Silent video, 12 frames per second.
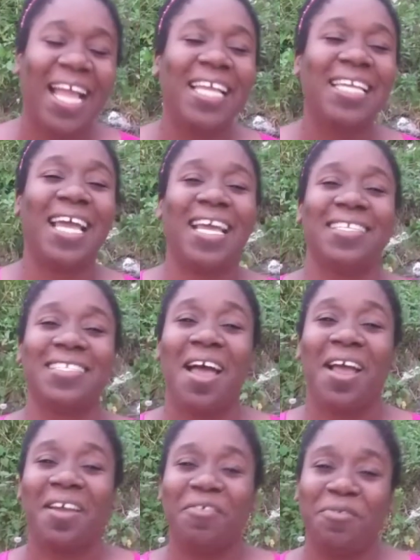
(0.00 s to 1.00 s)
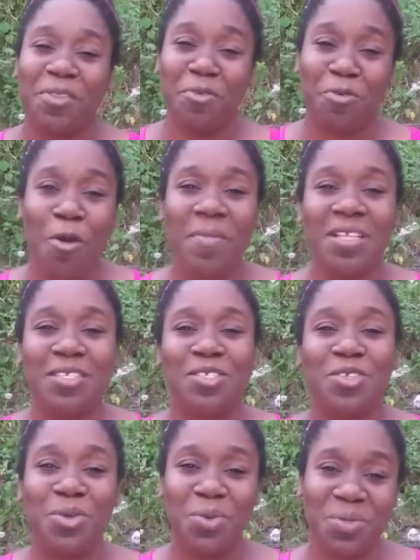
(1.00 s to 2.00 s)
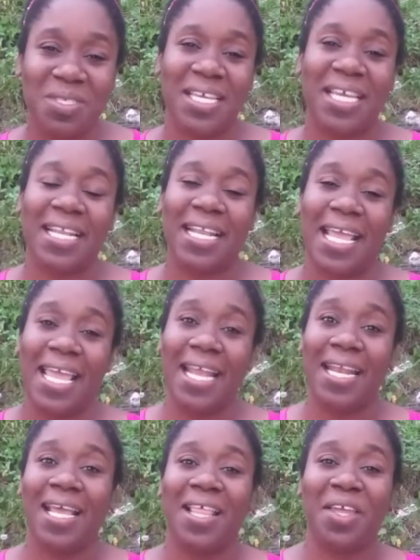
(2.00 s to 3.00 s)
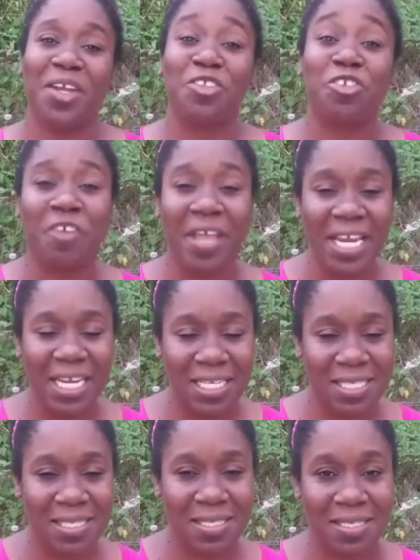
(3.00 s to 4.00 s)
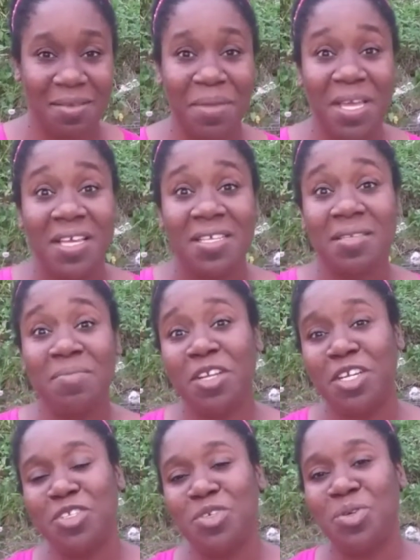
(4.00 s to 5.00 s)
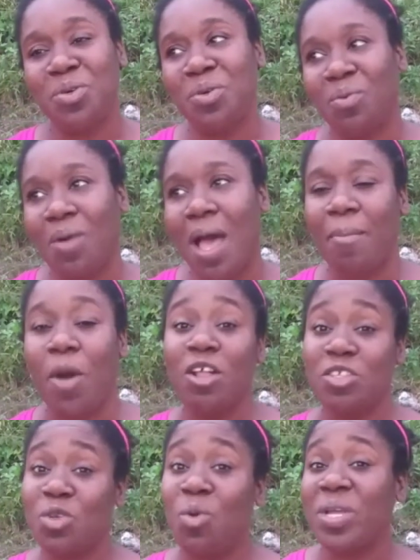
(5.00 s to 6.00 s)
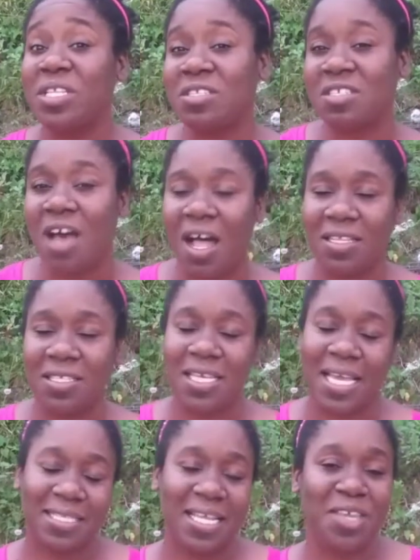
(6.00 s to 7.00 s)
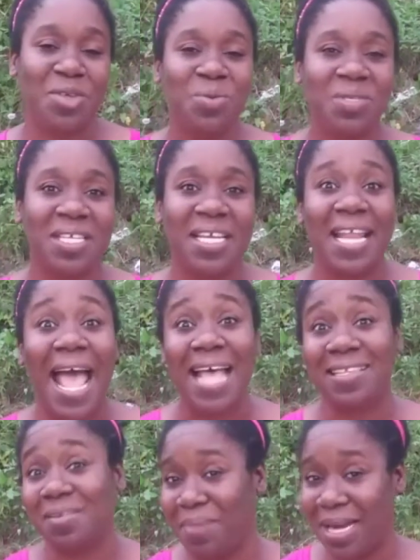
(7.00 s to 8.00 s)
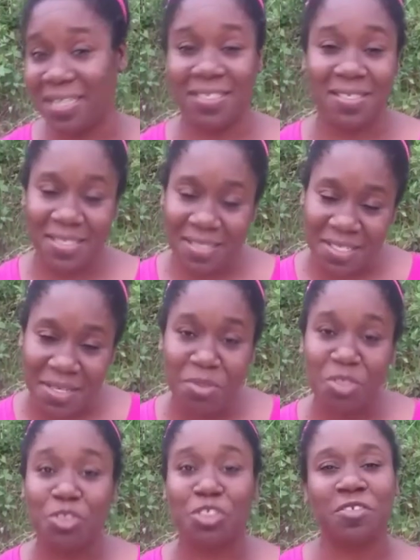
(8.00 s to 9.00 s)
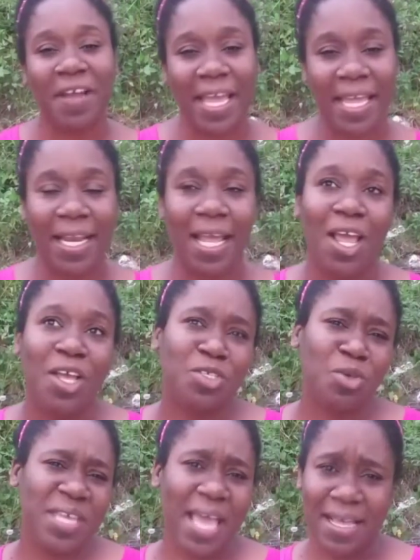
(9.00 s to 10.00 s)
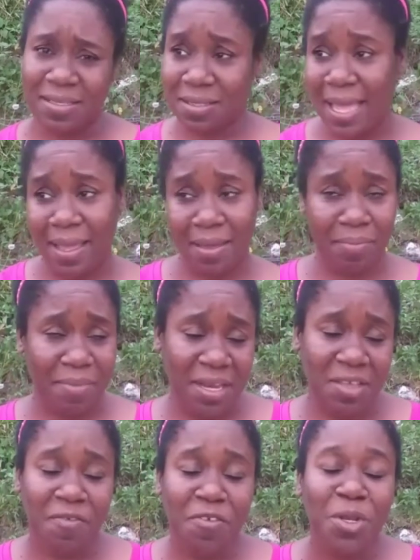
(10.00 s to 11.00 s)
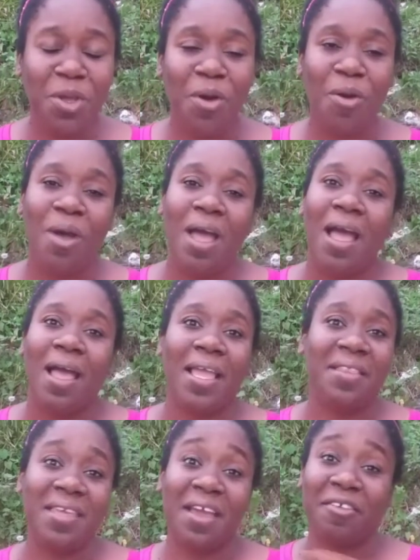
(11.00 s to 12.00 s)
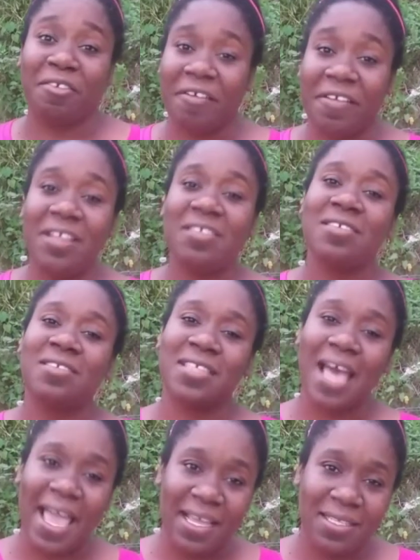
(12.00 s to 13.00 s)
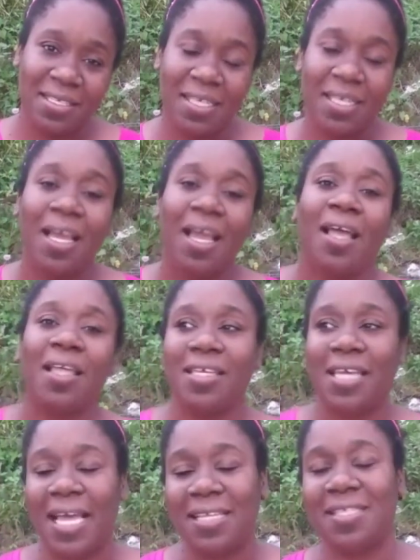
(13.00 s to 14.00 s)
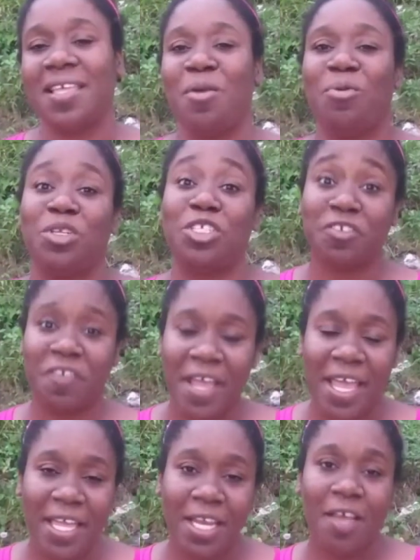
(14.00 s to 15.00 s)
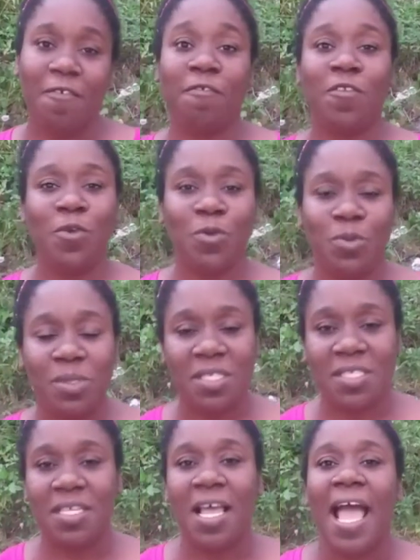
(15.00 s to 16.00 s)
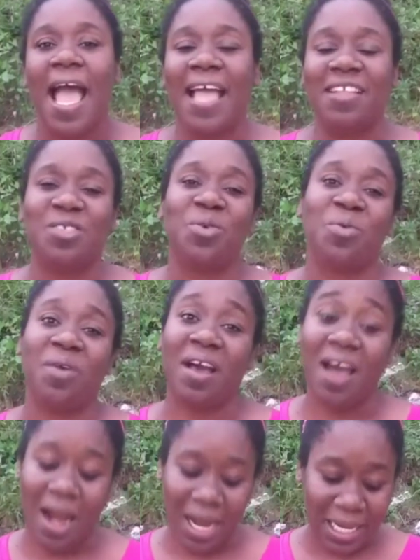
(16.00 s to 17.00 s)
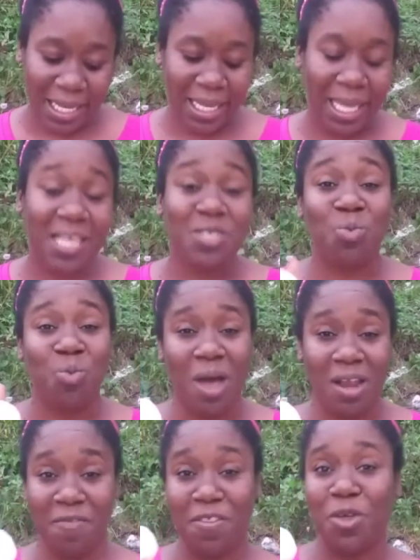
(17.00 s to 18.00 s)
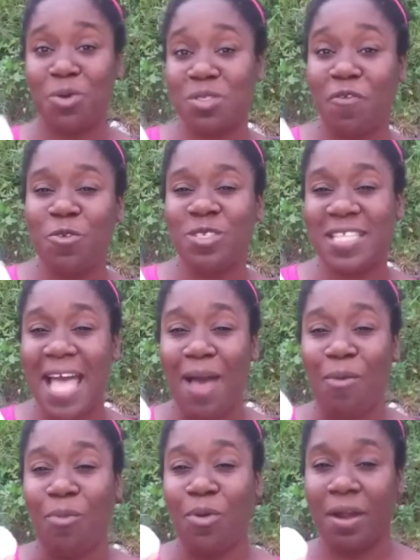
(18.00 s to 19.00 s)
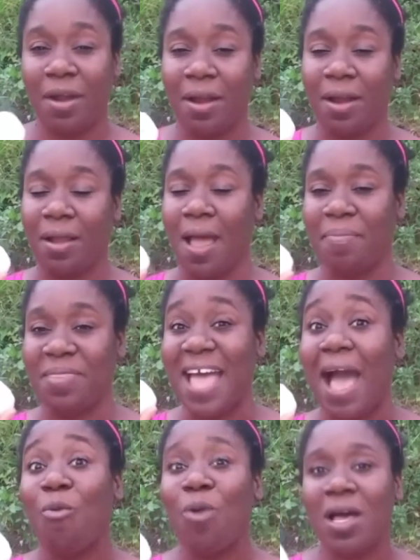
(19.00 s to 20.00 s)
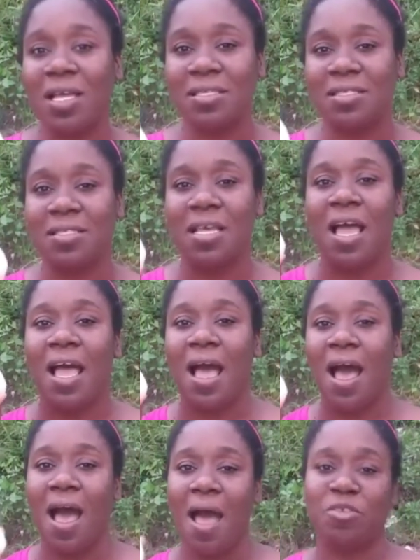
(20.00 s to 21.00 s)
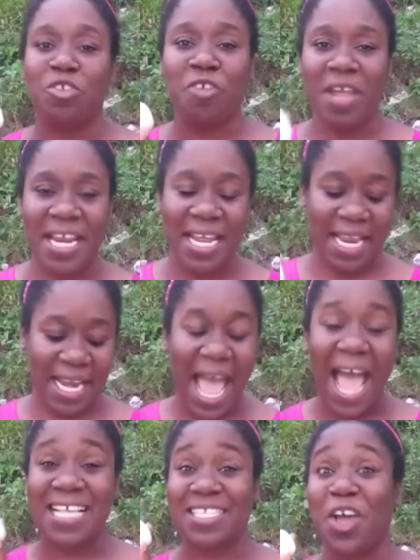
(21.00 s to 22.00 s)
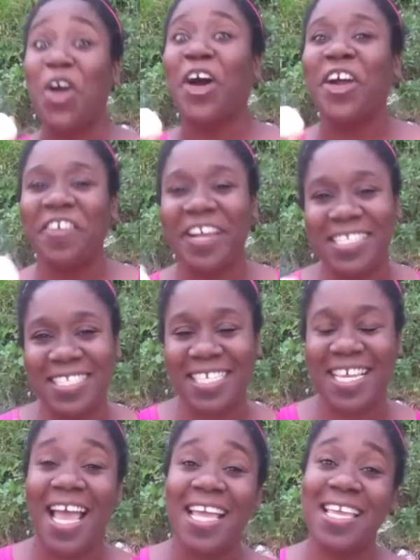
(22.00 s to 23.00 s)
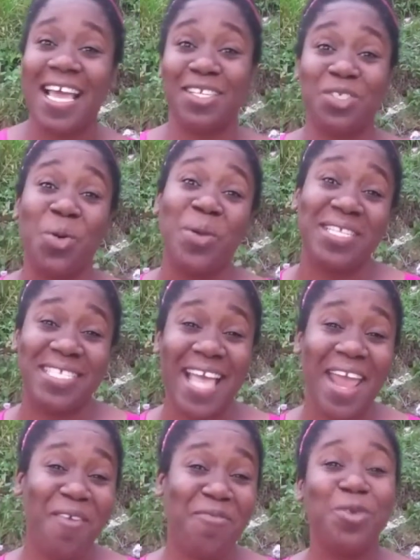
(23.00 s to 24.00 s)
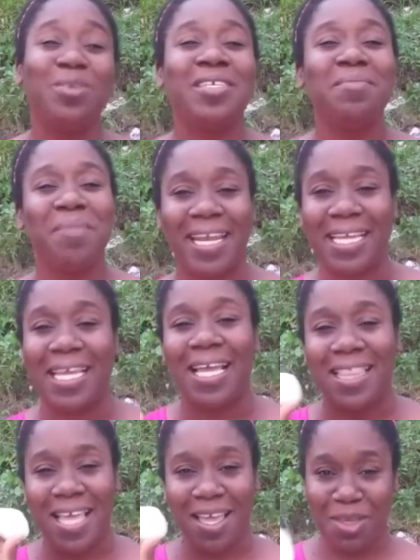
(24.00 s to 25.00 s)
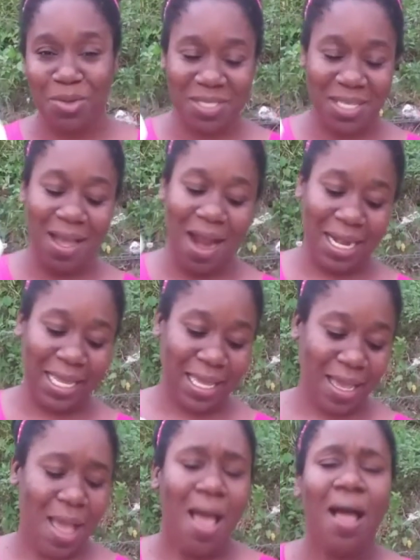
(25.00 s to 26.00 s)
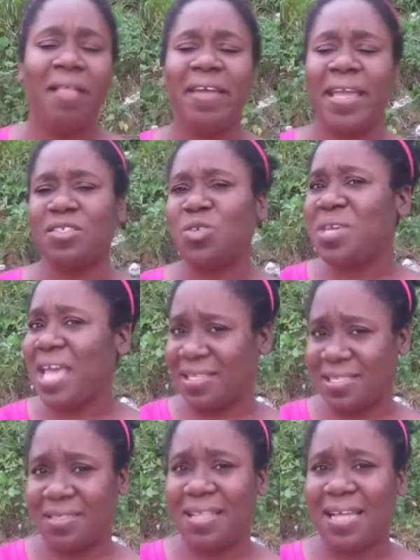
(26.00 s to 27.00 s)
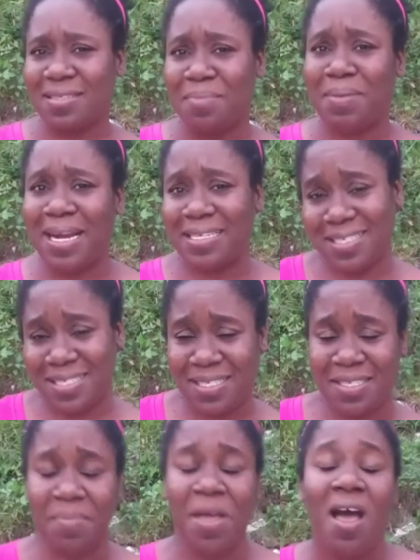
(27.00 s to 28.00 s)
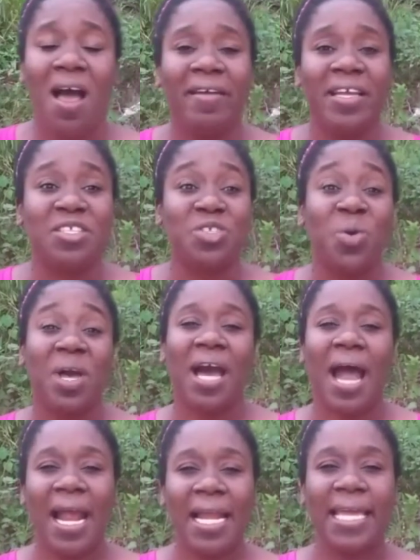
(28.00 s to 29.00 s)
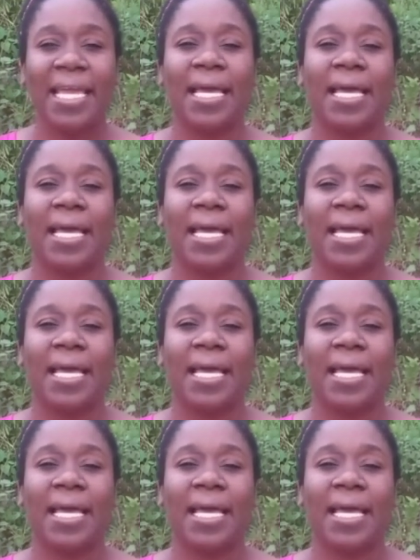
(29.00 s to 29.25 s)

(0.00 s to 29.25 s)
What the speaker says: Yes, the Romans used it in their trading system, similar to also with salt. Yes, they used it as a barter system to trade. So yes, like many of you know, in the agrarian society, yes, they would trade foods. And so garlic is one of those foods that was traded as a currency. Yes, so instead of using money, they used garlic. All right, so yes, that's the barter system. All right, so garlic